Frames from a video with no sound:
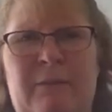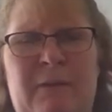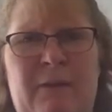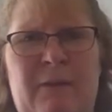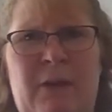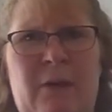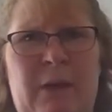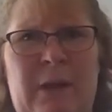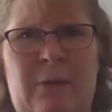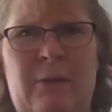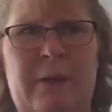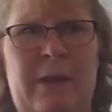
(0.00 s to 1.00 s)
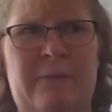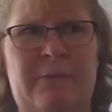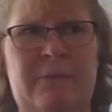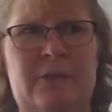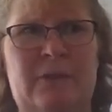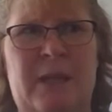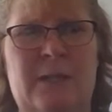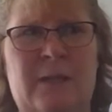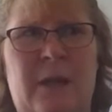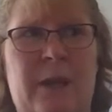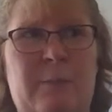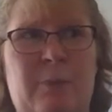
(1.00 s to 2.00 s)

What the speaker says: very early on after Jane died,